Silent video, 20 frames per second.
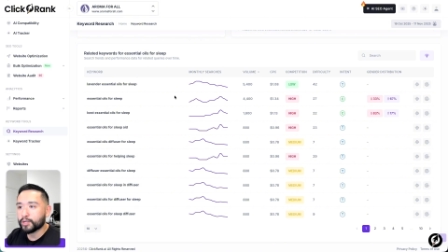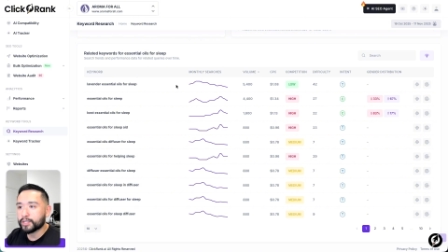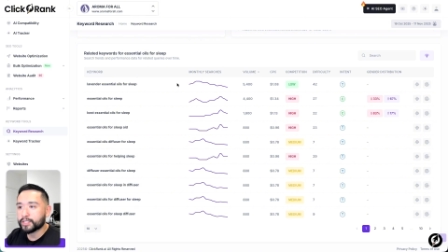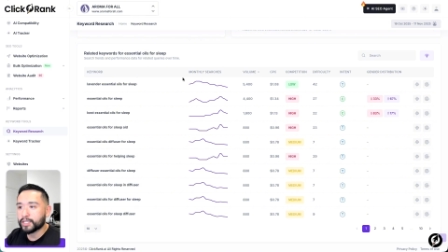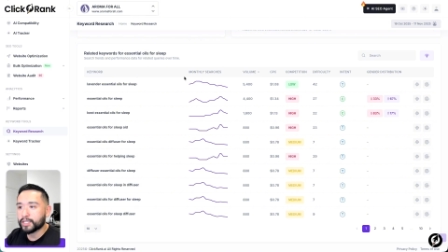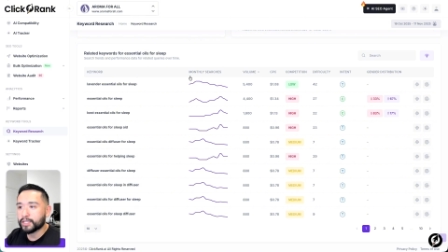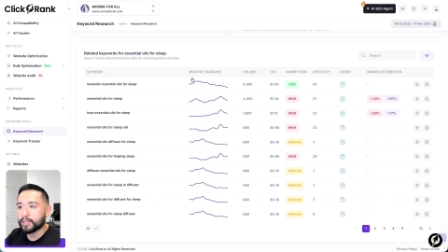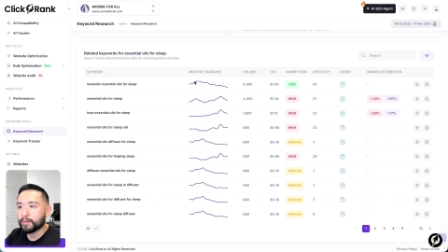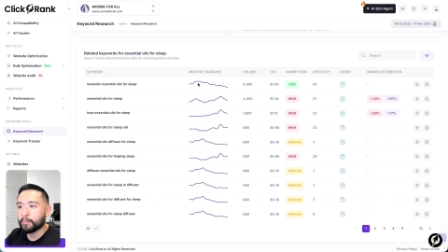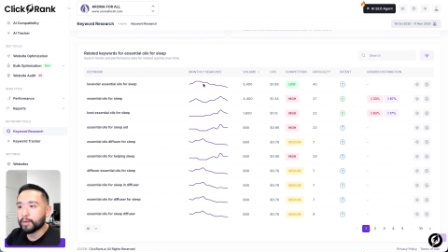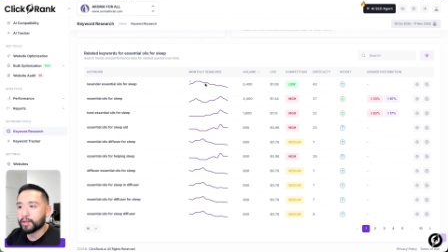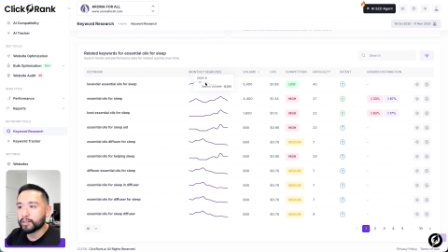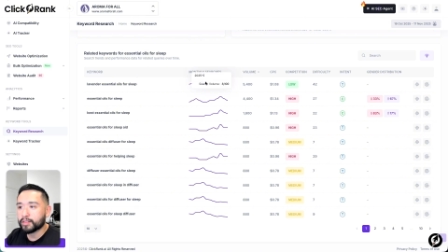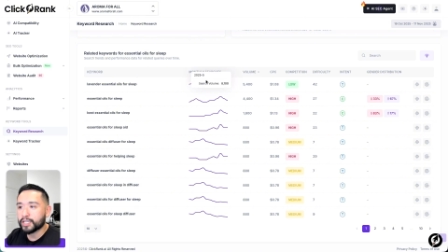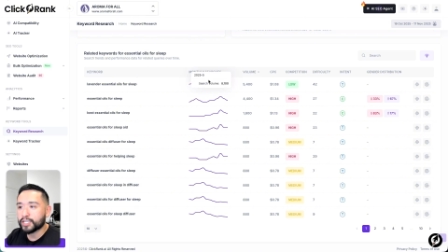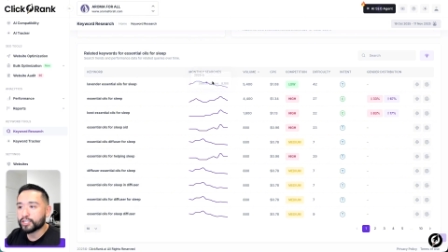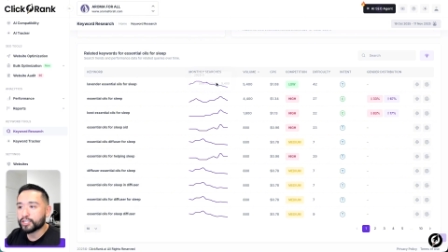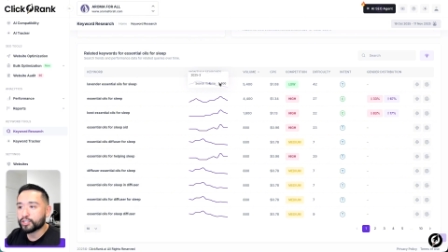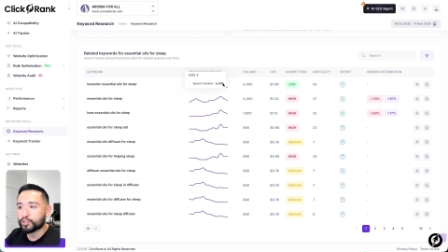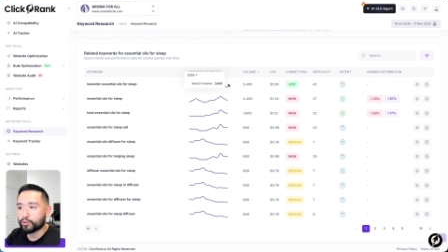You could see the
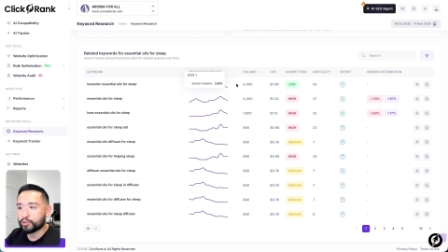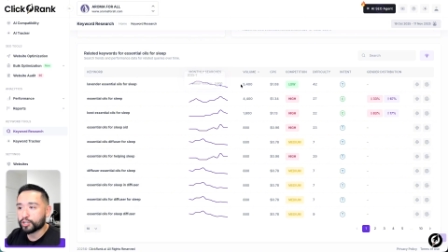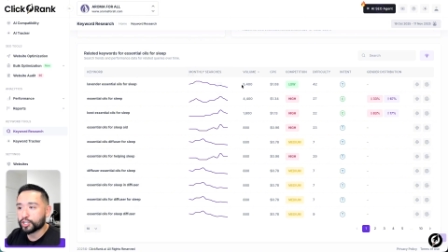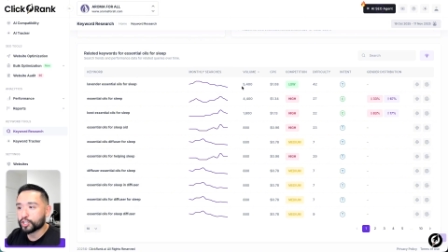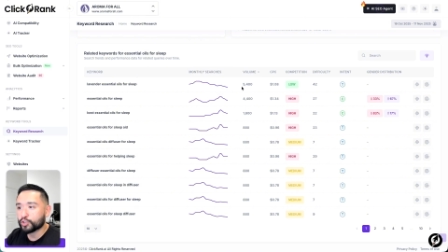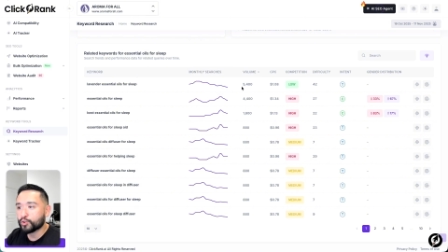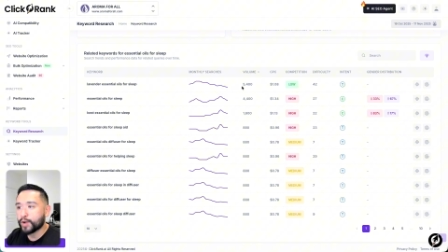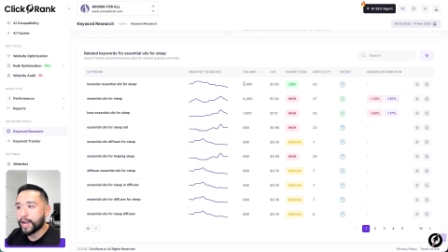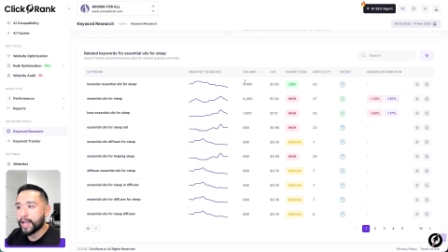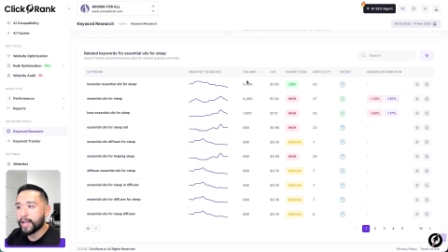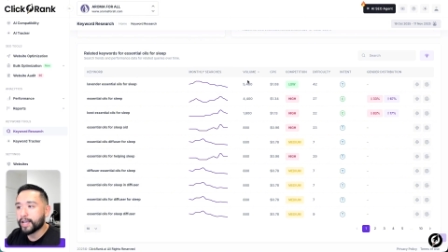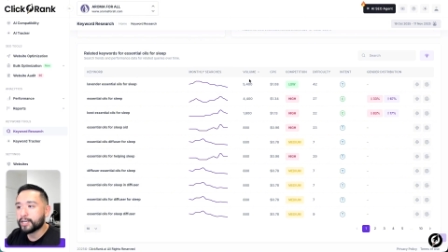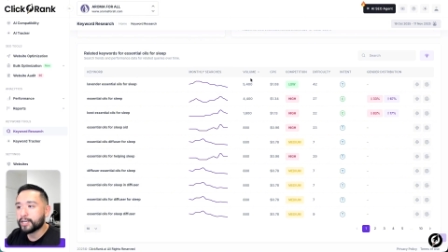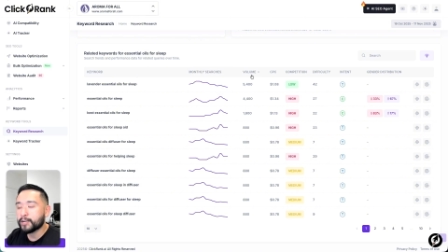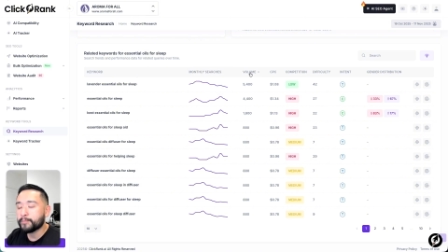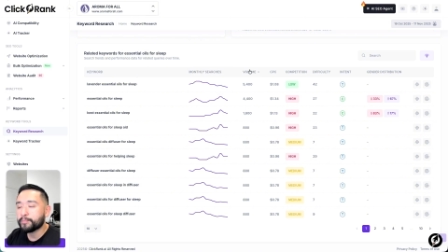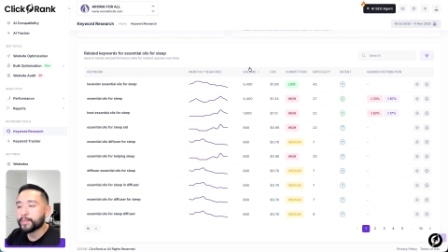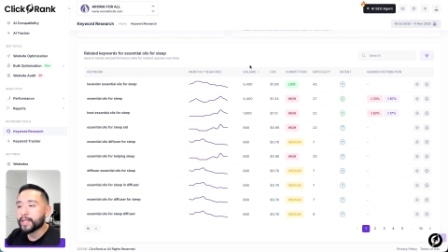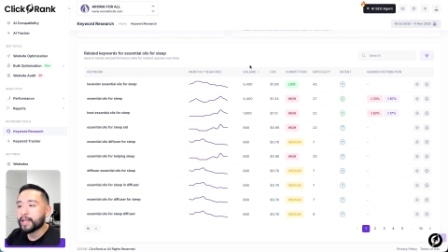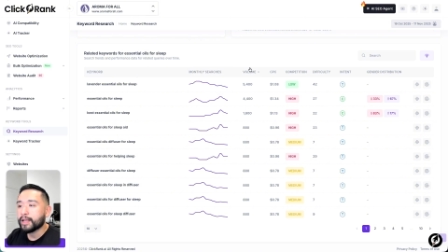monthly search
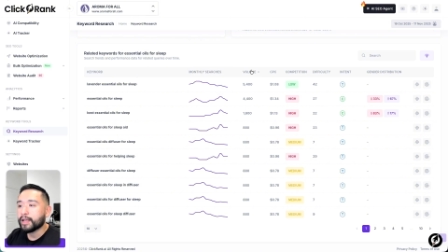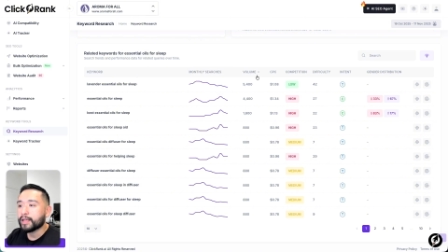trend,